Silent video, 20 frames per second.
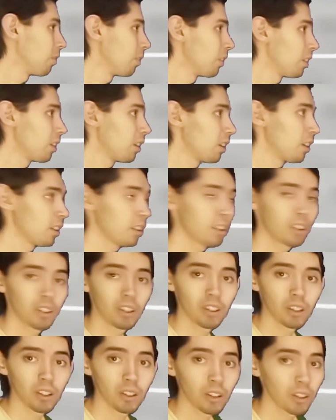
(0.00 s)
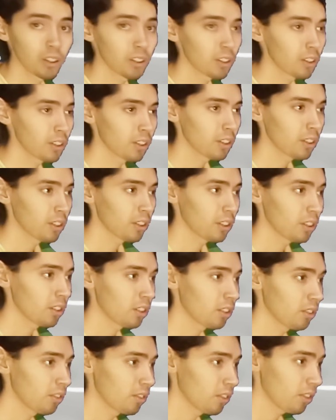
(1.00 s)
Yes. Who's gonna
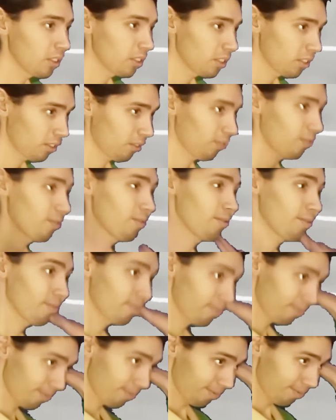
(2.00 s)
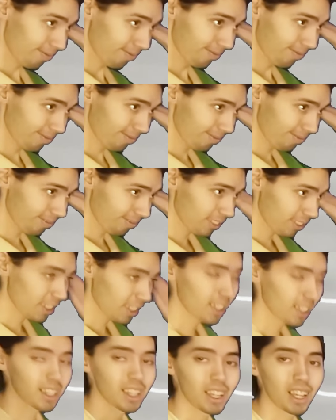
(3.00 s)
sell? We're all so
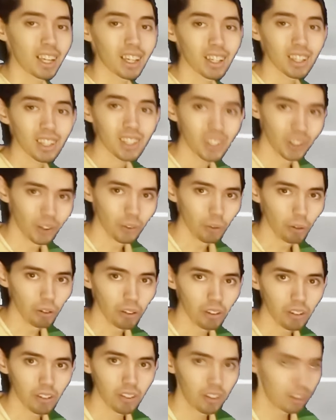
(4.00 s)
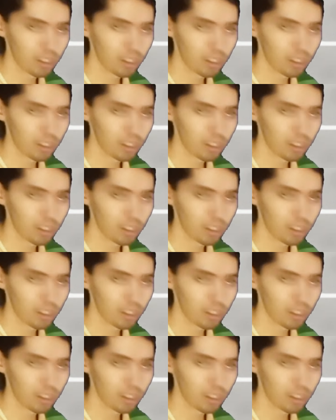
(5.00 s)
confused. Cool.